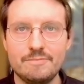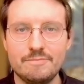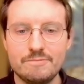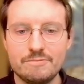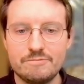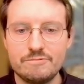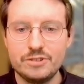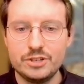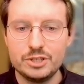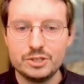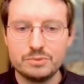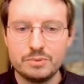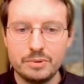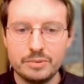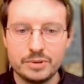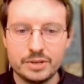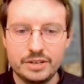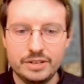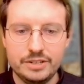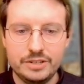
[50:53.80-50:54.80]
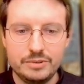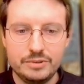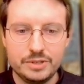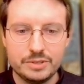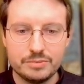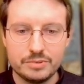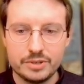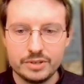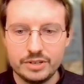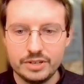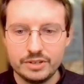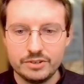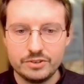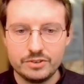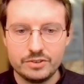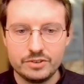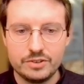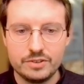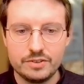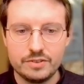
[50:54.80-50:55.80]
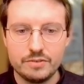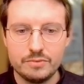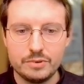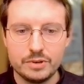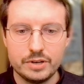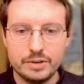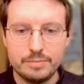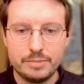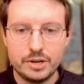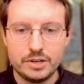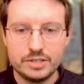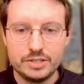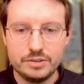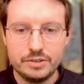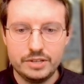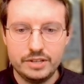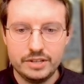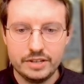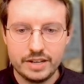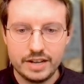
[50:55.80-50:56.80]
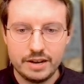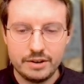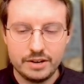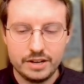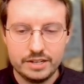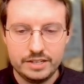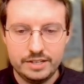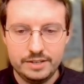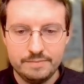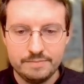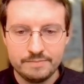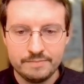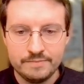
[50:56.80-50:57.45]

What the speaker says: First, what we're going to do is we're going to parse out the account ID.